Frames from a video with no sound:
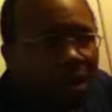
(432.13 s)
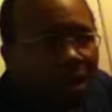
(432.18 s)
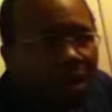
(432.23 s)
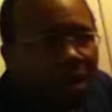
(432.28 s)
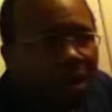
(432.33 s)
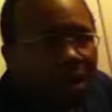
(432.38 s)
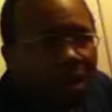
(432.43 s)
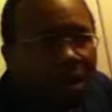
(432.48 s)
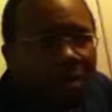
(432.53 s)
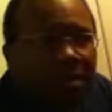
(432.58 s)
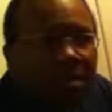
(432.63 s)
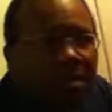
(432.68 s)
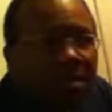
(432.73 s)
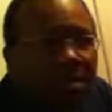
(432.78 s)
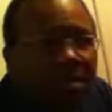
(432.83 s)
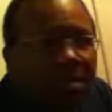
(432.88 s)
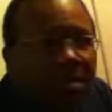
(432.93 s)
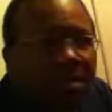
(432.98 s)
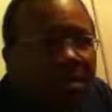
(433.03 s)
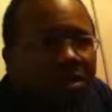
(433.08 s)

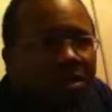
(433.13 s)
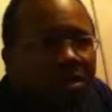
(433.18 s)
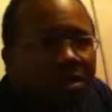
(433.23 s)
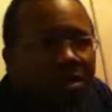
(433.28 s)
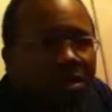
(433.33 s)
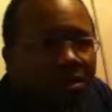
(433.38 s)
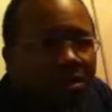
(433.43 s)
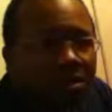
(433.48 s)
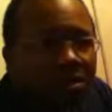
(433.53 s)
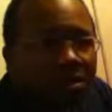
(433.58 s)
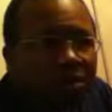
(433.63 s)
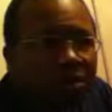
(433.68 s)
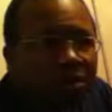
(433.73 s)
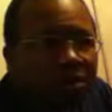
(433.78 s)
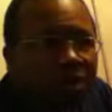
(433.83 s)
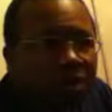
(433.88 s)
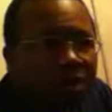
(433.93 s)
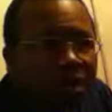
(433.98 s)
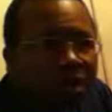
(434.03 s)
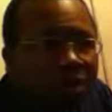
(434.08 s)
Japanese Dual
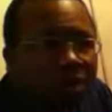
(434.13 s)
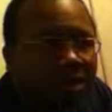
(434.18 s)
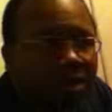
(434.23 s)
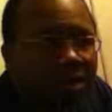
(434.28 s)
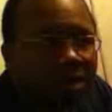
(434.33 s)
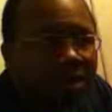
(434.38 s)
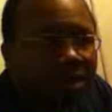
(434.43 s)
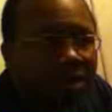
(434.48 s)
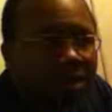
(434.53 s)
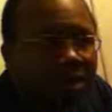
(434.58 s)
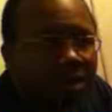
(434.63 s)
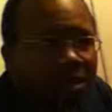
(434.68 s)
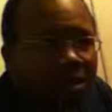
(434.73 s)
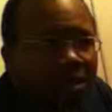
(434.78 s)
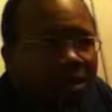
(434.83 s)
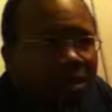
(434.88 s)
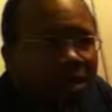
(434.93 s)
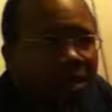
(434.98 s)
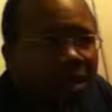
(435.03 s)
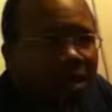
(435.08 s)
Terminal
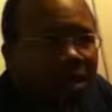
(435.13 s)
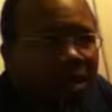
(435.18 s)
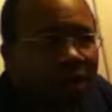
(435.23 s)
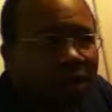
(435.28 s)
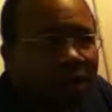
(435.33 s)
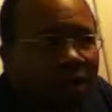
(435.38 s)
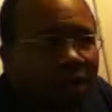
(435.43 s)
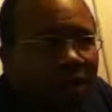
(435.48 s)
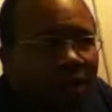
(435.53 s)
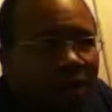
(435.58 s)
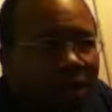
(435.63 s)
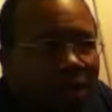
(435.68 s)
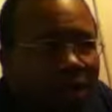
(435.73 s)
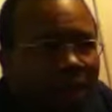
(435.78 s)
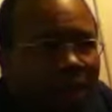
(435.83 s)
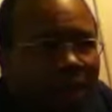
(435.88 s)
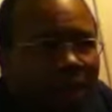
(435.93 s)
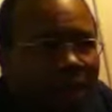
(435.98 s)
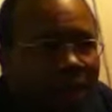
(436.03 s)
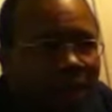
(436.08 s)
Xyz that will
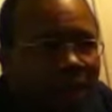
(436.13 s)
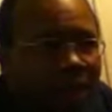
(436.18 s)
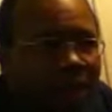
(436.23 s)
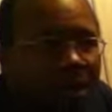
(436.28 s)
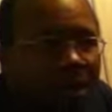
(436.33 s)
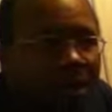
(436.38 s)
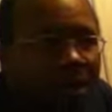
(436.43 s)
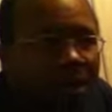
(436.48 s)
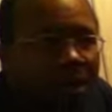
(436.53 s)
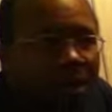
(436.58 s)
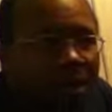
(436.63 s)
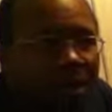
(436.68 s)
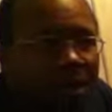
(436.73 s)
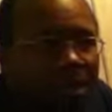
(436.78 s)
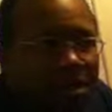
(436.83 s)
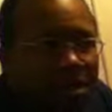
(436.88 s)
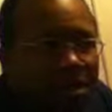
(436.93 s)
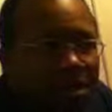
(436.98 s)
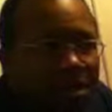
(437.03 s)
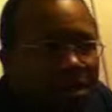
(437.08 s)
not be released
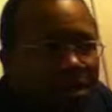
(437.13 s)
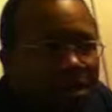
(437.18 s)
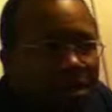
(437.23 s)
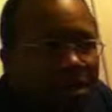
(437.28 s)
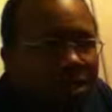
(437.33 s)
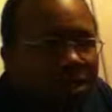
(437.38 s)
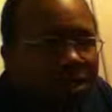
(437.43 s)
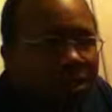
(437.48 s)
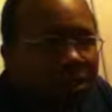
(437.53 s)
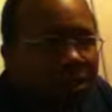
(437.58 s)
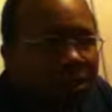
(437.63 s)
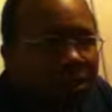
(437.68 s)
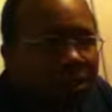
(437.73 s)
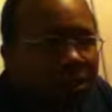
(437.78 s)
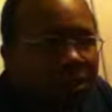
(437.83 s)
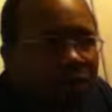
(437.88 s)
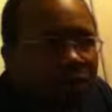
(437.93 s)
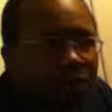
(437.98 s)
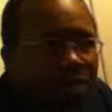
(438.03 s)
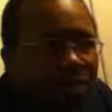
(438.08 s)
to the
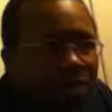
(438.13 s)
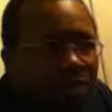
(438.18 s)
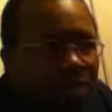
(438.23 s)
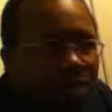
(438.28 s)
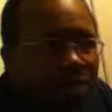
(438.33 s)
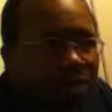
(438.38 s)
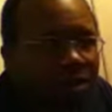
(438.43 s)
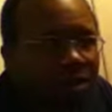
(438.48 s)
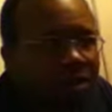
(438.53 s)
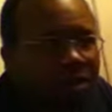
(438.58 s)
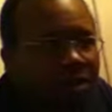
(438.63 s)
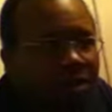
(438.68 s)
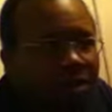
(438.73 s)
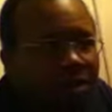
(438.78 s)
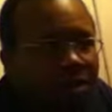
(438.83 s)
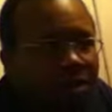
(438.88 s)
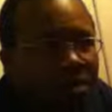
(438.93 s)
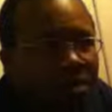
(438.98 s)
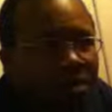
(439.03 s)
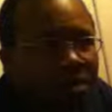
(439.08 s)
US
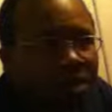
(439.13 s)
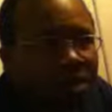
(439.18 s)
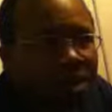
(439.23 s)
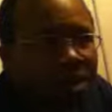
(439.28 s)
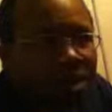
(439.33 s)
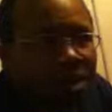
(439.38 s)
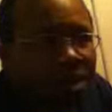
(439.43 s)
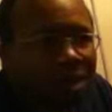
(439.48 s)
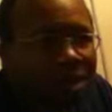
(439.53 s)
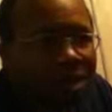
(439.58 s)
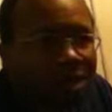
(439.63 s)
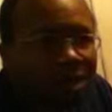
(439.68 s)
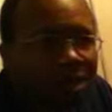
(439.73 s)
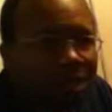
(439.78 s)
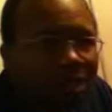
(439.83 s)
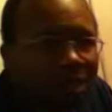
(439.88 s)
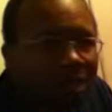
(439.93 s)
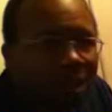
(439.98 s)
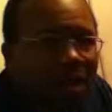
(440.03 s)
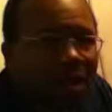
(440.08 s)
version until
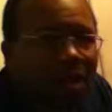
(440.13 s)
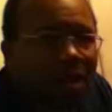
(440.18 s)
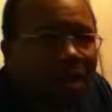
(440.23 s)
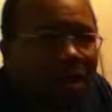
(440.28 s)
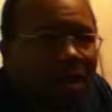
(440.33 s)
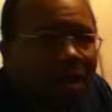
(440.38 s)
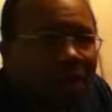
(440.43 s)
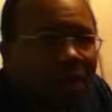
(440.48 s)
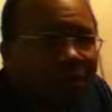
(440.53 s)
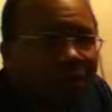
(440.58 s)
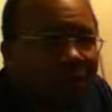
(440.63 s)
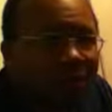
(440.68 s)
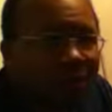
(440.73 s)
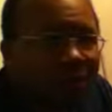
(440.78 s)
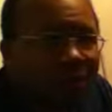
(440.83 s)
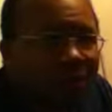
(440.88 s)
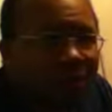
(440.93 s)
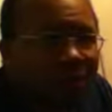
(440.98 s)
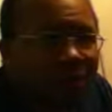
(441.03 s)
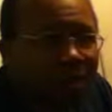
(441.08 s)
May the
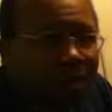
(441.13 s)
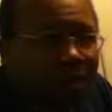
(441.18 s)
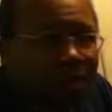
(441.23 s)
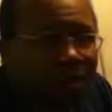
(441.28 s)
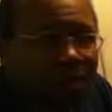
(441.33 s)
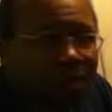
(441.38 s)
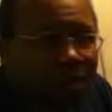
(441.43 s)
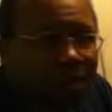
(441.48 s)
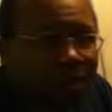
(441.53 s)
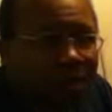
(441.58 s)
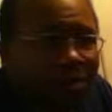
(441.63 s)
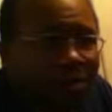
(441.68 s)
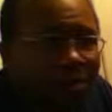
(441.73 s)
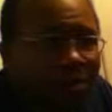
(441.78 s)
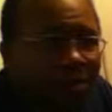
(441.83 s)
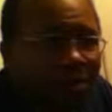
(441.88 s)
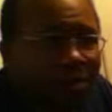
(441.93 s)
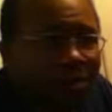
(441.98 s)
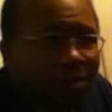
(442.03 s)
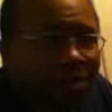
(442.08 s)
25th. That is 3
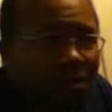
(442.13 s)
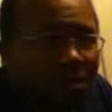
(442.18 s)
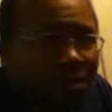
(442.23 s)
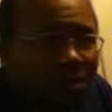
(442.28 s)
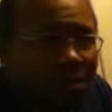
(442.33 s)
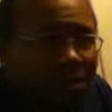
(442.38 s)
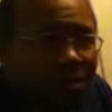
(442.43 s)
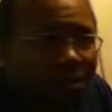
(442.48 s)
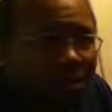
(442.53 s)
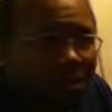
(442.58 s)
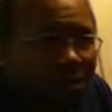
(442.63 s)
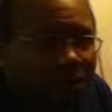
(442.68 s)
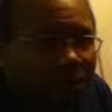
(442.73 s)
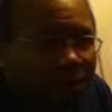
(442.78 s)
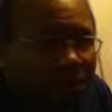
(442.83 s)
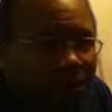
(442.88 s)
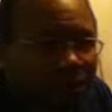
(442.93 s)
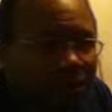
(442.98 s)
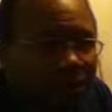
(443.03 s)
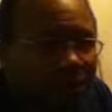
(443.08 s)
days away
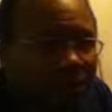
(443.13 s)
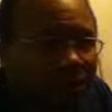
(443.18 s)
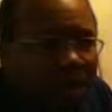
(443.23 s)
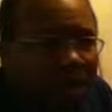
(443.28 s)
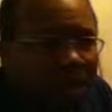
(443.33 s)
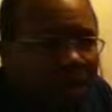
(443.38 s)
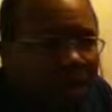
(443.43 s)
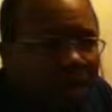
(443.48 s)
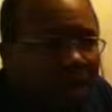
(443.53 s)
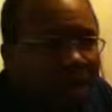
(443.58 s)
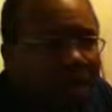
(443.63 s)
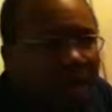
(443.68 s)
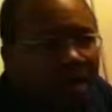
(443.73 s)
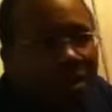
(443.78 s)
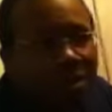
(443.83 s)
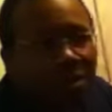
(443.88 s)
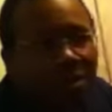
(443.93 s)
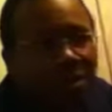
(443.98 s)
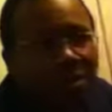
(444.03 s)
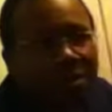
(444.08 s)
from the Epic
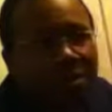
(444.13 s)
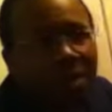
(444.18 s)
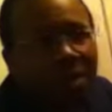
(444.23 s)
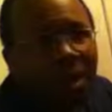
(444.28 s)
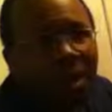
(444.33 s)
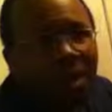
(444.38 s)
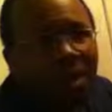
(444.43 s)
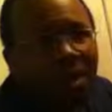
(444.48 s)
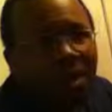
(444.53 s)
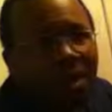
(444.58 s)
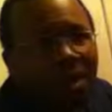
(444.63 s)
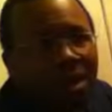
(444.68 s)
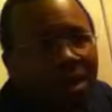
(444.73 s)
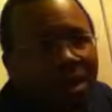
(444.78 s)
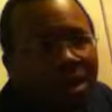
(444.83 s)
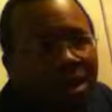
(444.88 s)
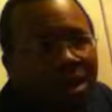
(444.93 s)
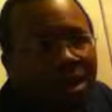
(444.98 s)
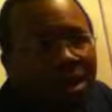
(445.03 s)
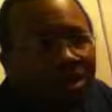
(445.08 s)
Dawns pack.
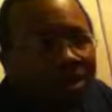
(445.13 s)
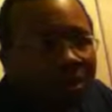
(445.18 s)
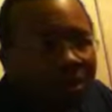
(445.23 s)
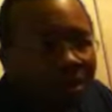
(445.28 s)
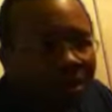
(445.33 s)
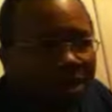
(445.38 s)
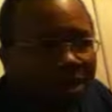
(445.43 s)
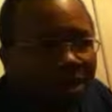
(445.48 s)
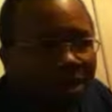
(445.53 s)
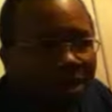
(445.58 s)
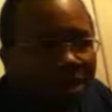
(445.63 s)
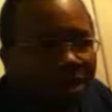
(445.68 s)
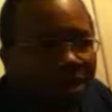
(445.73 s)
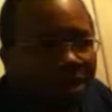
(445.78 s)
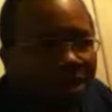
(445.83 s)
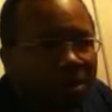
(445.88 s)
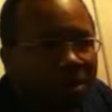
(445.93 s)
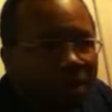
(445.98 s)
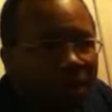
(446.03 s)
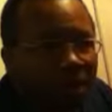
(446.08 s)
But the two
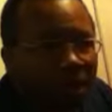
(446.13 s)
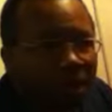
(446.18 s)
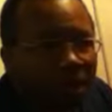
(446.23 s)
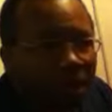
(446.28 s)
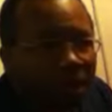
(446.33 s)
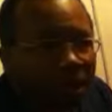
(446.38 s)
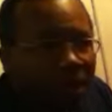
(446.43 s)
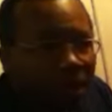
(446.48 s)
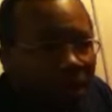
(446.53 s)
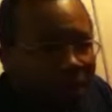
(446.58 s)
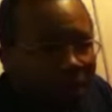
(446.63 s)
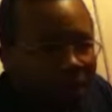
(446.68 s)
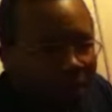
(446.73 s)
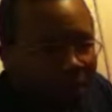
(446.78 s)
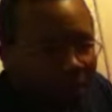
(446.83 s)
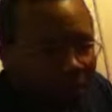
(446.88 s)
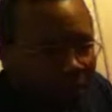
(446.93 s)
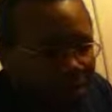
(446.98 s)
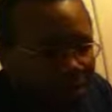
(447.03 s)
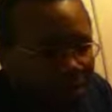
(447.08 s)
cards that I have
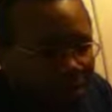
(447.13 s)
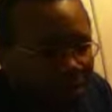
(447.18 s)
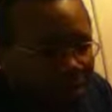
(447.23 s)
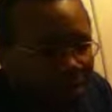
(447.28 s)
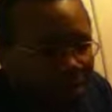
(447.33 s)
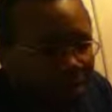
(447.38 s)
is